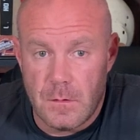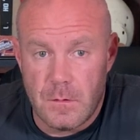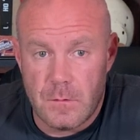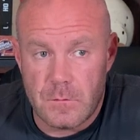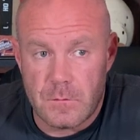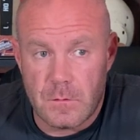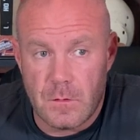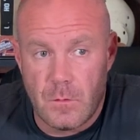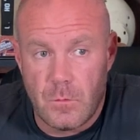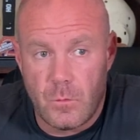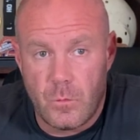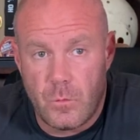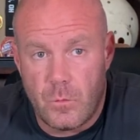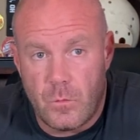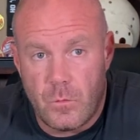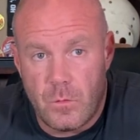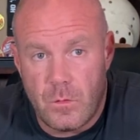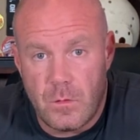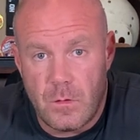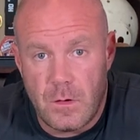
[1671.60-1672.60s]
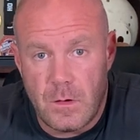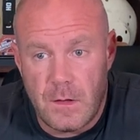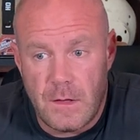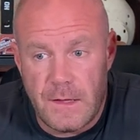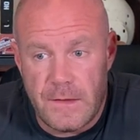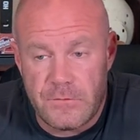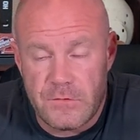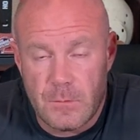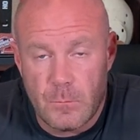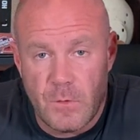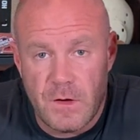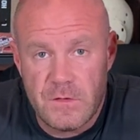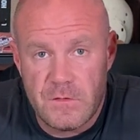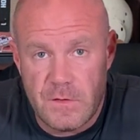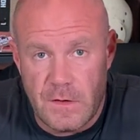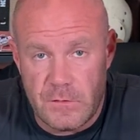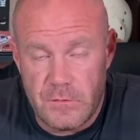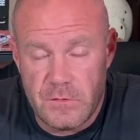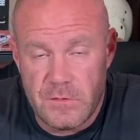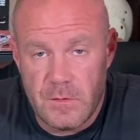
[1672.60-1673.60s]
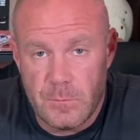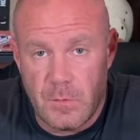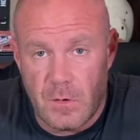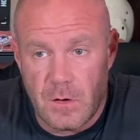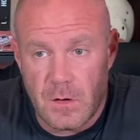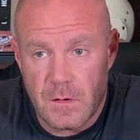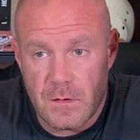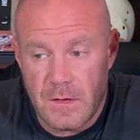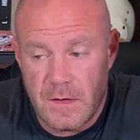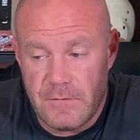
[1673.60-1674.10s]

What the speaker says: So if someone touches the bar,